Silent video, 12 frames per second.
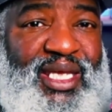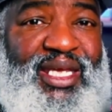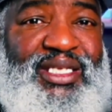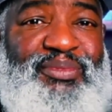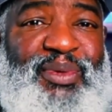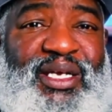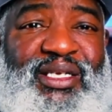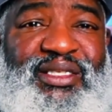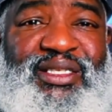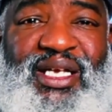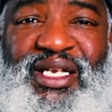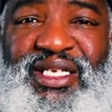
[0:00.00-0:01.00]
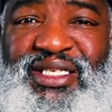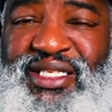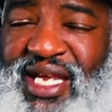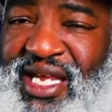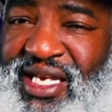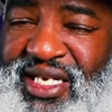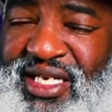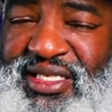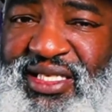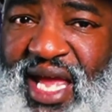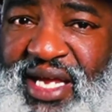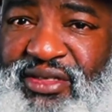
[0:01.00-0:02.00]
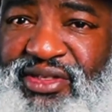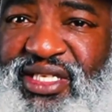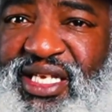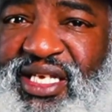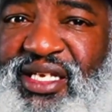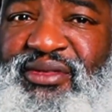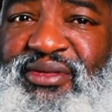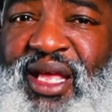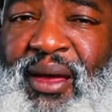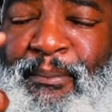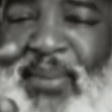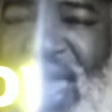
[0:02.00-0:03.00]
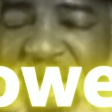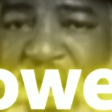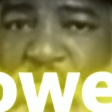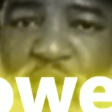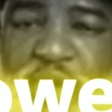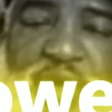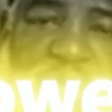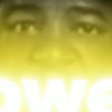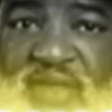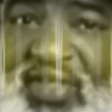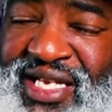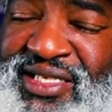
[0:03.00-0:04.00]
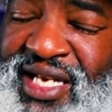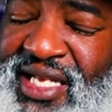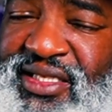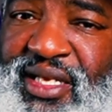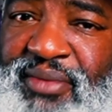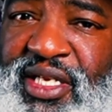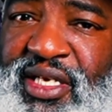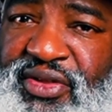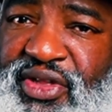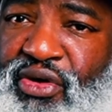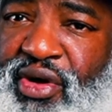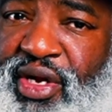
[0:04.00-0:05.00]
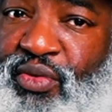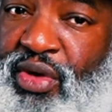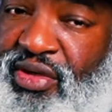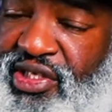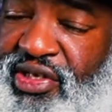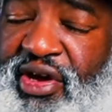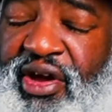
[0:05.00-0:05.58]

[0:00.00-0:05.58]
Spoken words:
it's because understanding these cycles gives power. And that's not something authority wants in our